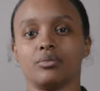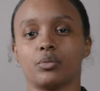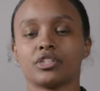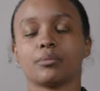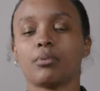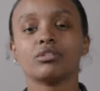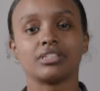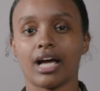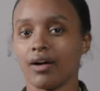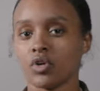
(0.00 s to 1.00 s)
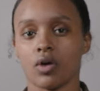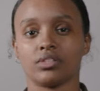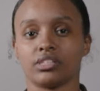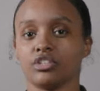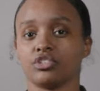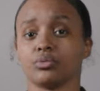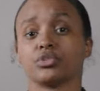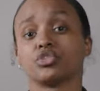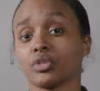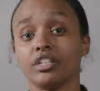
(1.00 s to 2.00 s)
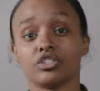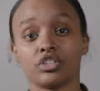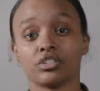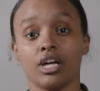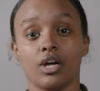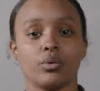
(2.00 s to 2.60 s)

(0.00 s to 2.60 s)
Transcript: we're supposed to have conversations with strangers,